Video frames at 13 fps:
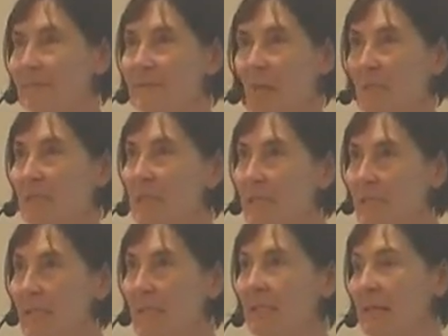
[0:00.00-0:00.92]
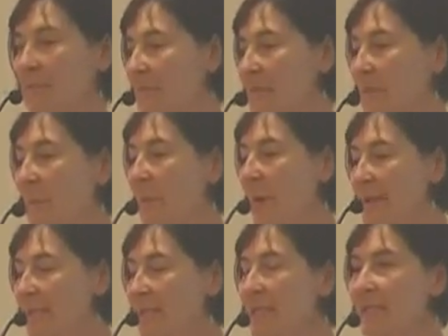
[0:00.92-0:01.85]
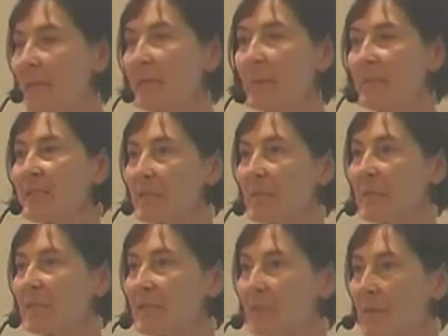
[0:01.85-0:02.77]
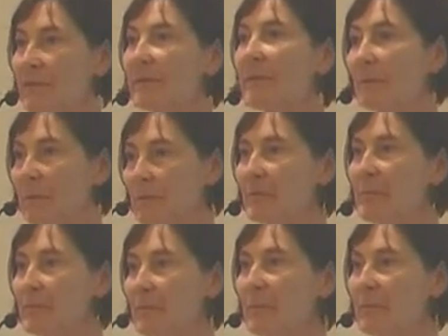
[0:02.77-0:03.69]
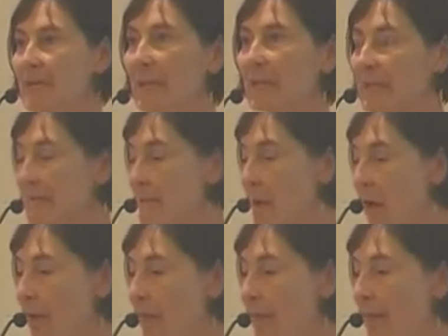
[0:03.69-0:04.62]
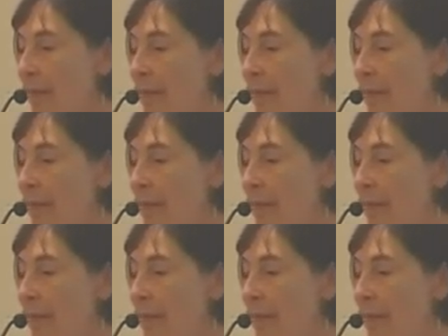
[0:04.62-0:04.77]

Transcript: toxicity. So we wanted to select ones that were conservative in terms of protecting for health.